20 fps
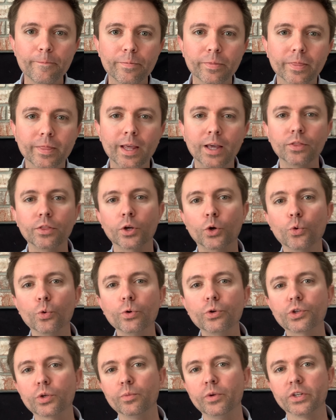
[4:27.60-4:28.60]
That the
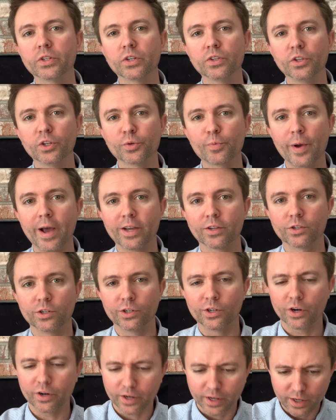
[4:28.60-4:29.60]
gruesomeness of this passage
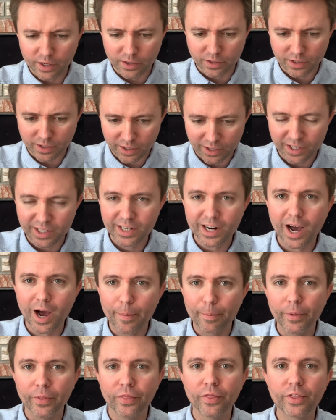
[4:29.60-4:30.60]
ought to get us to
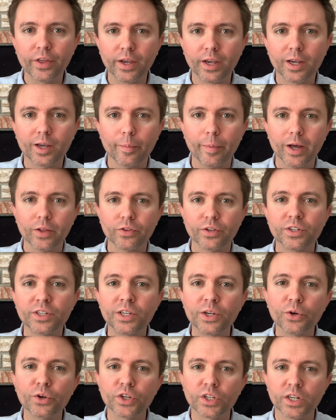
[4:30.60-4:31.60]
stop and think about the
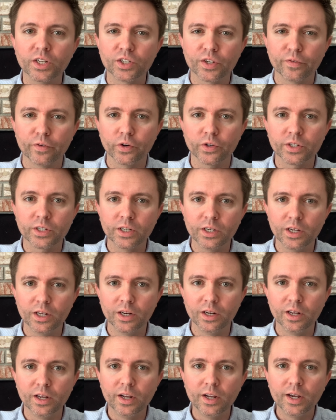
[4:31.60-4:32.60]
seriousness of our
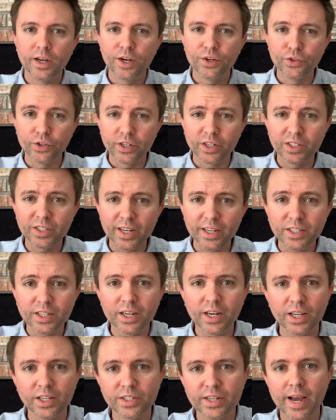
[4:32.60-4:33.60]
sin and the
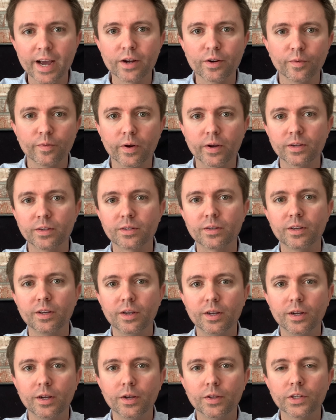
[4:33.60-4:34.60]
necessity of sacrifice.
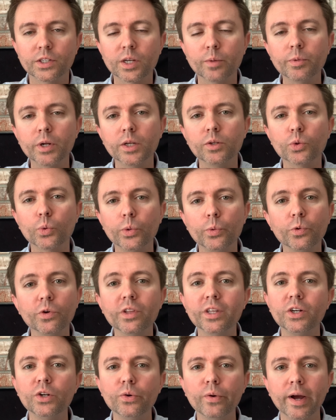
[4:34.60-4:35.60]
That sometimes we
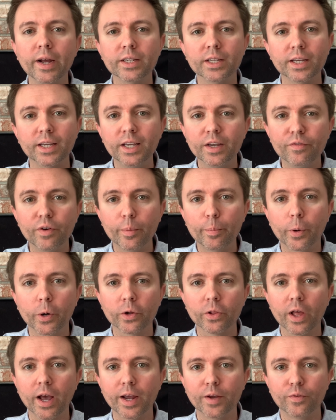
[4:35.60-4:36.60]
really do have to give up our
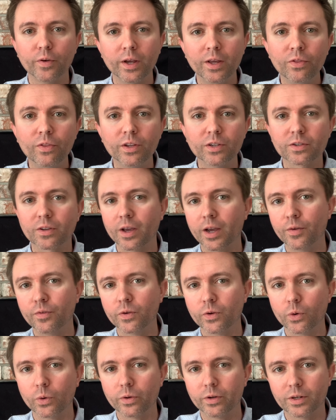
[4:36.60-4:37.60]
life in this life
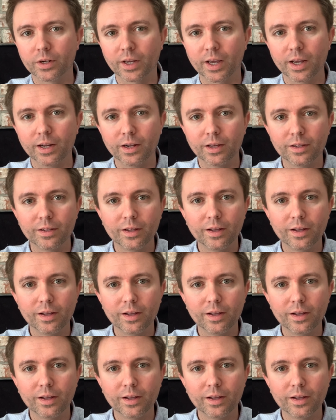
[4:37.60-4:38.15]
in order to gain it.